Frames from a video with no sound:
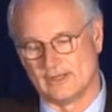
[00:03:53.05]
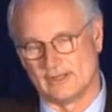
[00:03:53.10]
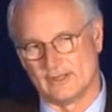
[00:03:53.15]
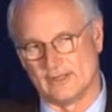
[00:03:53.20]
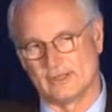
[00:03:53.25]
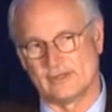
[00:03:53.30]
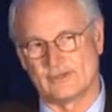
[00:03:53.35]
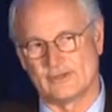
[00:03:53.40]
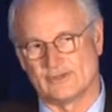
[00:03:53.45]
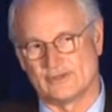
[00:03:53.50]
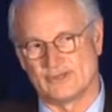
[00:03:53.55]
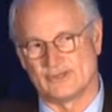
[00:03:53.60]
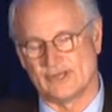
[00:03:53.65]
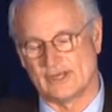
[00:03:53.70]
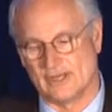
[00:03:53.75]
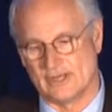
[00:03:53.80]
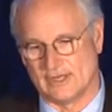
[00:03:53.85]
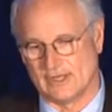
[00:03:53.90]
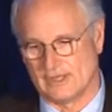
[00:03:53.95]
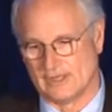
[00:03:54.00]
length of
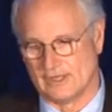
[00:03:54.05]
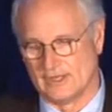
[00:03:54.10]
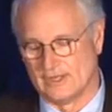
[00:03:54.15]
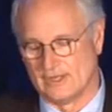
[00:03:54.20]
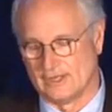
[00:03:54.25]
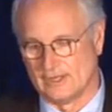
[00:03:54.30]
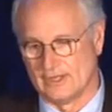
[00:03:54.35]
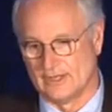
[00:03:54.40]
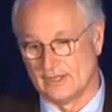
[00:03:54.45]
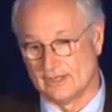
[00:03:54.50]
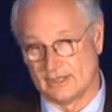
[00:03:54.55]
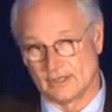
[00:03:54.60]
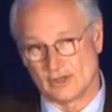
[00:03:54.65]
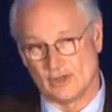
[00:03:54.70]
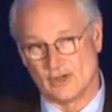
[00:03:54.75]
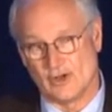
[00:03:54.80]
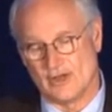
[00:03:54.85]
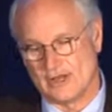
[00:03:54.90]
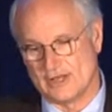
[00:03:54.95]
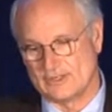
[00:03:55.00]
stay and
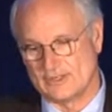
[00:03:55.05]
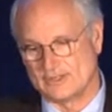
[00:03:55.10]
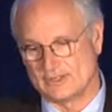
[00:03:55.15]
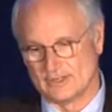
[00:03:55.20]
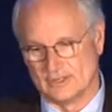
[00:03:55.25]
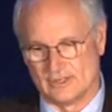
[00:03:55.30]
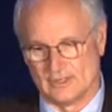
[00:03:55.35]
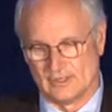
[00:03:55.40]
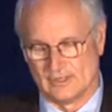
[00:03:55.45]
cost.